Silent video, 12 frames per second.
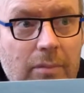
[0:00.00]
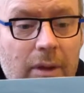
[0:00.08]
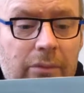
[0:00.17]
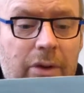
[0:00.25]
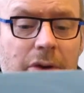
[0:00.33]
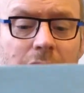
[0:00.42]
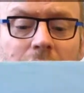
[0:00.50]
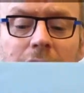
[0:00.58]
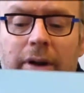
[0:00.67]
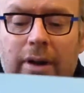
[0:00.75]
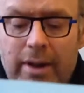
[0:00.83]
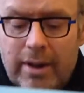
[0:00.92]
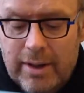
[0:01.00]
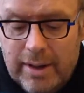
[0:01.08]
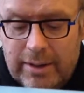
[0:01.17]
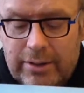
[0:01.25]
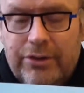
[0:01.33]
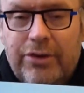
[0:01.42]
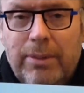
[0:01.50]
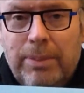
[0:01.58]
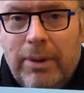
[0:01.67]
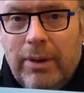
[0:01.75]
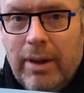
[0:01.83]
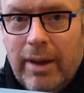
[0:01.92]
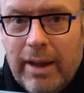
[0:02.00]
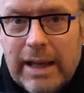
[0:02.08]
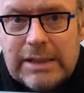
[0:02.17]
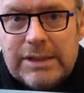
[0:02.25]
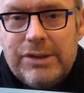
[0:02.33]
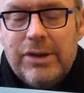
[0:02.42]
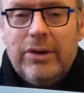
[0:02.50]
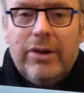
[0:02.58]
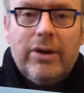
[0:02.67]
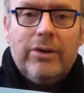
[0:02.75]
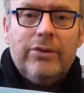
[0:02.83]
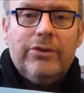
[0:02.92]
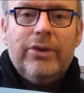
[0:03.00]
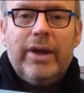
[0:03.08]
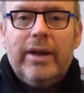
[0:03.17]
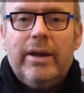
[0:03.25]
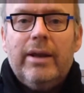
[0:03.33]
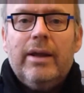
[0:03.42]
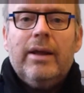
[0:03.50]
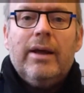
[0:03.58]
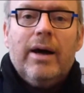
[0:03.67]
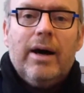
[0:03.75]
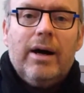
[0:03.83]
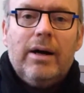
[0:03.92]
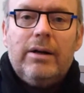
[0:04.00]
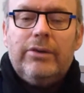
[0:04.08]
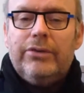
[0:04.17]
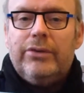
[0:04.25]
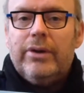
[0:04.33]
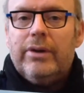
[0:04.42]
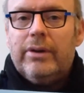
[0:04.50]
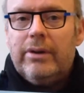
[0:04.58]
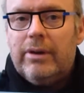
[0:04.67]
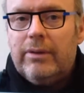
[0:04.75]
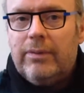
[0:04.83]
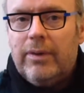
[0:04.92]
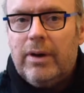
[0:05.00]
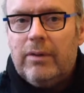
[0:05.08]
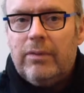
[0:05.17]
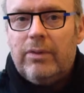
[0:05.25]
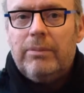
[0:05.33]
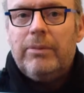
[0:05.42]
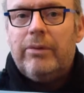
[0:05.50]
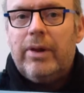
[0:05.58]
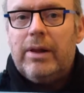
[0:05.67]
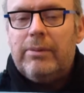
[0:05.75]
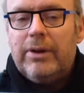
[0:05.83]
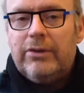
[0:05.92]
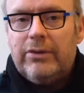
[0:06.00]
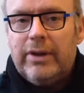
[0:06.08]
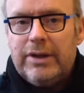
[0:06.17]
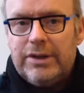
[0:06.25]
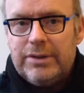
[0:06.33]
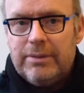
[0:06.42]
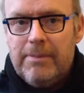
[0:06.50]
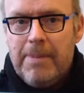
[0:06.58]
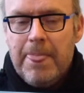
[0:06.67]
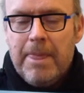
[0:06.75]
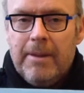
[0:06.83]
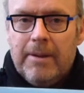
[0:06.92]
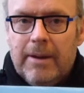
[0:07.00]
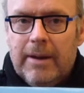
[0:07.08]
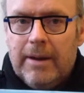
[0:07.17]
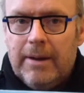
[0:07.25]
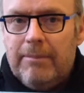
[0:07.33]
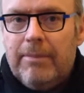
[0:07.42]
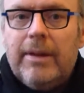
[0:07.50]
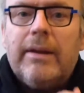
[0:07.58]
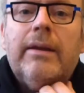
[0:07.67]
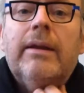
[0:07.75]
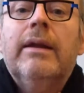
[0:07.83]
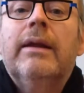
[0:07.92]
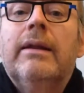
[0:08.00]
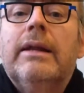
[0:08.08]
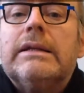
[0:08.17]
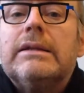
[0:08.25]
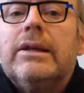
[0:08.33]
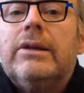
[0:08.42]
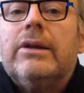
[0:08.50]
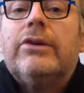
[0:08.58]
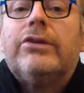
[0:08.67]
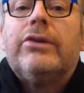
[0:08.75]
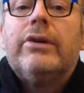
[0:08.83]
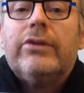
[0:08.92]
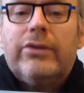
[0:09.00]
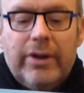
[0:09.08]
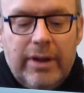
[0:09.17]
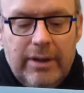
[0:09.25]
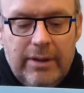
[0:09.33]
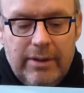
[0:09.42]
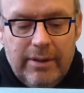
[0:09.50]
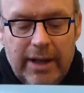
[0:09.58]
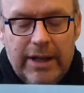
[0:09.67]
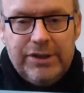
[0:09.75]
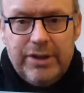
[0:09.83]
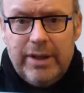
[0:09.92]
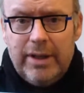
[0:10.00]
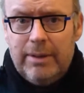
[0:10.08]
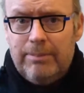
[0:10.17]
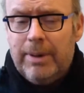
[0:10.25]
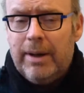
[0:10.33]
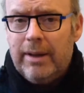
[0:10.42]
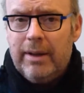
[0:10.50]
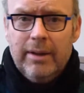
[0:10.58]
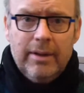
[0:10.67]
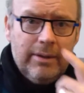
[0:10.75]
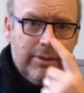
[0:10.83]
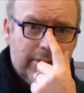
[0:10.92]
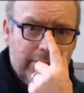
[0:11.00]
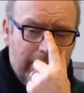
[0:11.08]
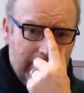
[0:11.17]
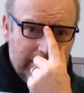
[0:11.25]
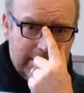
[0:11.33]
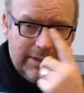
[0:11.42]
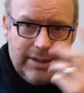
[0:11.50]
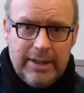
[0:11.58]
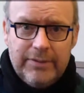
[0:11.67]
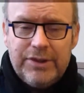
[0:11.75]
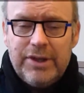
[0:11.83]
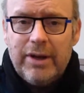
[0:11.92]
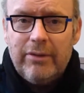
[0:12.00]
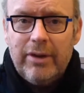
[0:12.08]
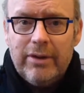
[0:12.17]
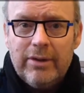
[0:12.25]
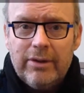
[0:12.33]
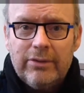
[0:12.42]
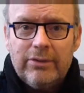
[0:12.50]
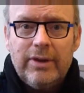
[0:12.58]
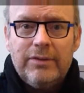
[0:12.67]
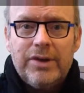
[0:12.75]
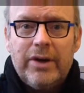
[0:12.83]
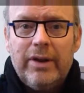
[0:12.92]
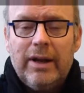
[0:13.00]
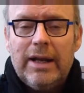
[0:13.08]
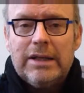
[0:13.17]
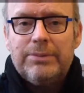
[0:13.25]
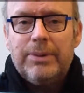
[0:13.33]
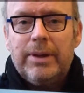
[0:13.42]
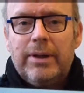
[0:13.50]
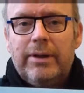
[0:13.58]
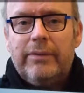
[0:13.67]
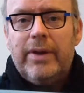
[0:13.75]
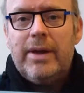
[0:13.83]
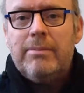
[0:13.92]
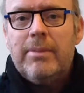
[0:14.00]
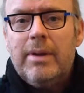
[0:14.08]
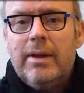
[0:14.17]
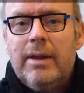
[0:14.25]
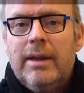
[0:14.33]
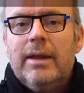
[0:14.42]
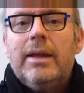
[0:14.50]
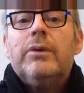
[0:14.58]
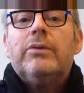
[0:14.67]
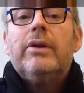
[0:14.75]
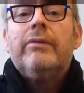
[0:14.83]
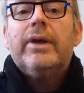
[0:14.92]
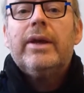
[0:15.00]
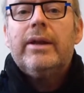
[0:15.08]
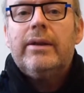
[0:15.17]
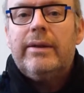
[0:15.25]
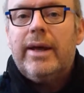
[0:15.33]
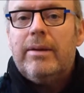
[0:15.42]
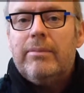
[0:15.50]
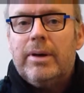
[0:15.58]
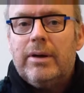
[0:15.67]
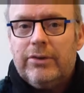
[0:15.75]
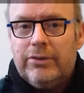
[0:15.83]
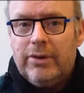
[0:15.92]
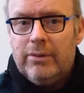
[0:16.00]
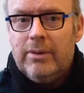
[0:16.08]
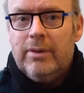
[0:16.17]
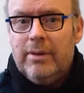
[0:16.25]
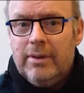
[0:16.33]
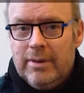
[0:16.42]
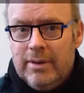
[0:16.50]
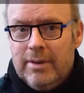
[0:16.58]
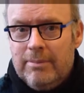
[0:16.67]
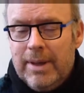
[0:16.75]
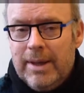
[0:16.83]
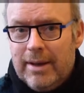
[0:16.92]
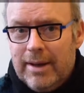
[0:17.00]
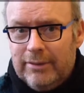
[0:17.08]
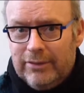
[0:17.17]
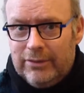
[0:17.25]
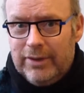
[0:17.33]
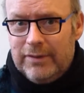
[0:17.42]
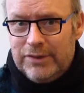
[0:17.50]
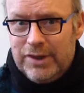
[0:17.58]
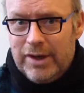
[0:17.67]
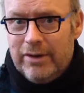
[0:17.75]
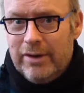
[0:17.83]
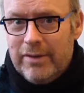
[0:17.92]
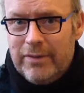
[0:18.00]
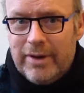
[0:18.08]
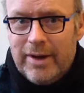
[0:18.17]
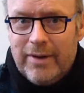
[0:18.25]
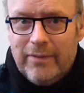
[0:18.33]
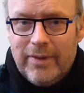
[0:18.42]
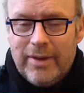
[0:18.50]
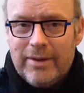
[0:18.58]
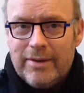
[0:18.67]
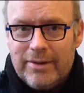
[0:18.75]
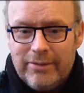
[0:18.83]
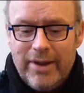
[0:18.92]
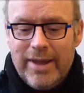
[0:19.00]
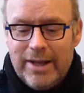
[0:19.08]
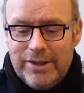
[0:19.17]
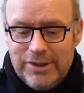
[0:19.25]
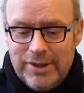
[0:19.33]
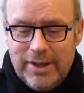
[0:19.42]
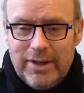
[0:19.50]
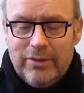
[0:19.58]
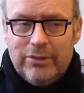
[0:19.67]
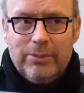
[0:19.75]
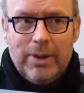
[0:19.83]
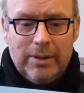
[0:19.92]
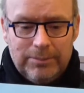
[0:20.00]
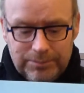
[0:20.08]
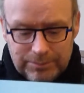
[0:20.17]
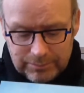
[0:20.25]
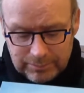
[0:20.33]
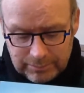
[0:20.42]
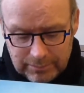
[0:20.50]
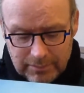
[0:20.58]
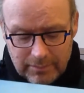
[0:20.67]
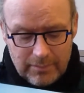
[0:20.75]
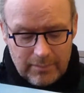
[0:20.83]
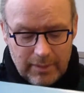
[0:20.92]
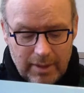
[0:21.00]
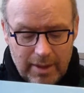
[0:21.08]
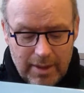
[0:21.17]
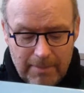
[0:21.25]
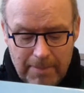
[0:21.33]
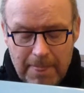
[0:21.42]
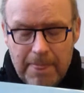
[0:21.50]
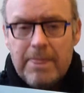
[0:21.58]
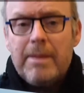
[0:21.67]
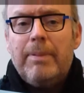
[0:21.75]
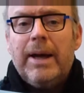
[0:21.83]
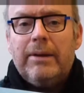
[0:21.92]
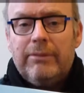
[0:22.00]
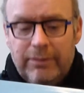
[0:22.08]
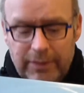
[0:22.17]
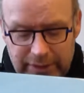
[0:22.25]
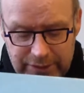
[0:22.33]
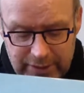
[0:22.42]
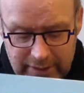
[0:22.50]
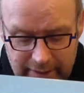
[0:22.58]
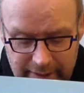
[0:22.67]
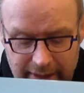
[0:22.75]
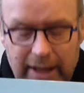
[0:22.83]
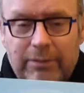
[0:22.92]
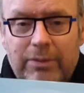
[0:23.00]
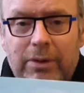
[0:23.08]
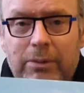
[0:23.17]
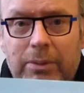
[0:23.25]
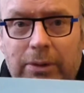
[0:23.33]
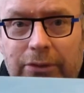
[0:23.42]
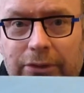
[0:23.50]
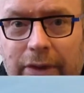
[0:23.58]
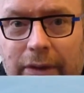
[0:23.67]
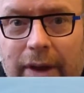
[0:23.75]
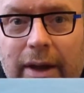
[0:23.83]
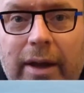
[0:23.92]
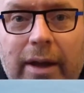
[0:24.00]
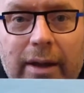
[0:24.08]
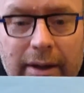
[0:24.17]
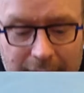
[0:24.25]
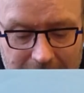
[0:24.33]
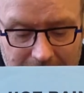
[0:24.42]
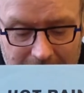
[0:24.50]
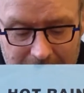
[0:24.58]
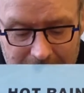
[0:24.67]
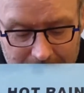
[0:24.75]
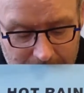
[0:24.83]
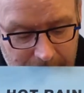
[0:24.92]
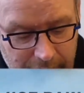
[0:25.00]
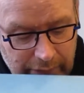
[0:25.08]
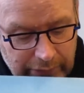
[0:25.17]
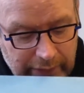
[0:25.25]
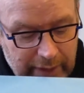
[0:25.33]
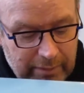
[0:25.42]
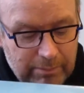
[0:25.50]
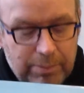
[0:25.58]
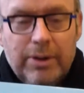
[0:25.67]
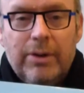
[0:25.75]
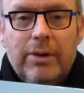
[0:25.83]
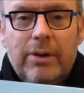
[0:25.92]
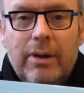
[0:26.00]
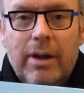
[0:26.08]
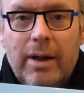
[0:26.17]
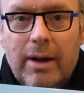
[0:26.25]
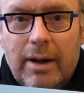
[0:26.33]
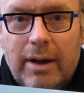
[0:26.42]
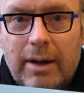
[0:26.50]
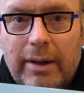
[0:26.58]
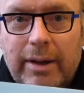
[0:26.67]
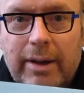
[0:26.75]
recorded in Triple X Studios in Harlesden, not far from the railway station, in this industrial estate. Engineered by the great Steve Cherry. Steve Cherry, last we heard of him, he was living in Denmark, so big hi to Steve Cherry if you're out there. Great engineer as well. The band featured Avril Wilson there, vocals, and Paul on